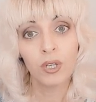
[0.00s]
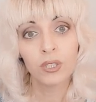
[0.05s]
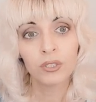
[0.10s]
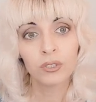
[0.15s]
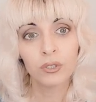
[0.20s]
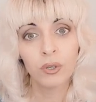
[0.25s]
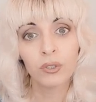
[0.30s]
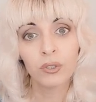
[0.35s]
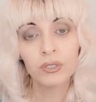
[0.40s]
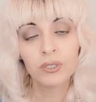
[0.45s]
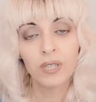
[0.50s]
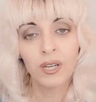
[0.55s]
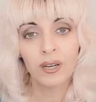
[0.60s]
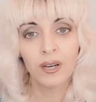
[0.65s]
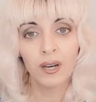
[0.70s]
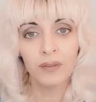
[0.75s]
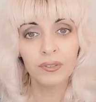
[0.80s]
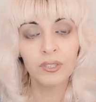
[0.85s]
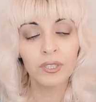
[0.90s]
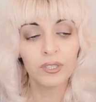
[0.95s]
So it's
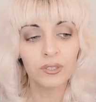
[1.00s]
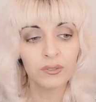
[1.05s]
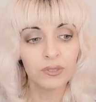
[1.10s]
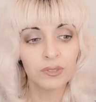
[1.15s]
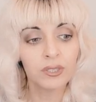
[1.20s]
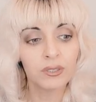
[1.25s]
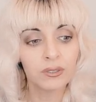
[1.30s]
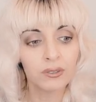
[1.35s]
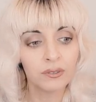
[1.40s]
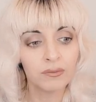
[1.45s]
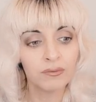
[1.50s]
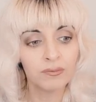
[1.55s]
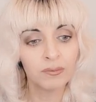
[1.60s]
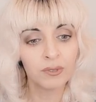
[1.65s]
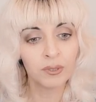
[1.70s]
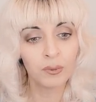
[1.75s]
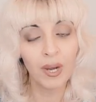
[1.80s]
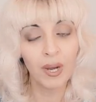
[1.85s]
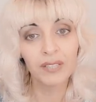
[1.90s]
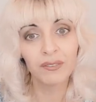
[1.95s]
like, I think it's
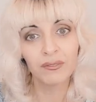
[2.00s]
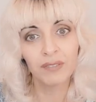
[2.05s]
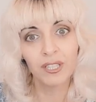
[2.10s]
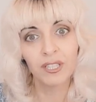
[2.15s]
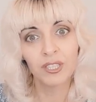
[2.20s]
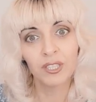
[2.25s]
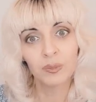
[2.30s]
quite very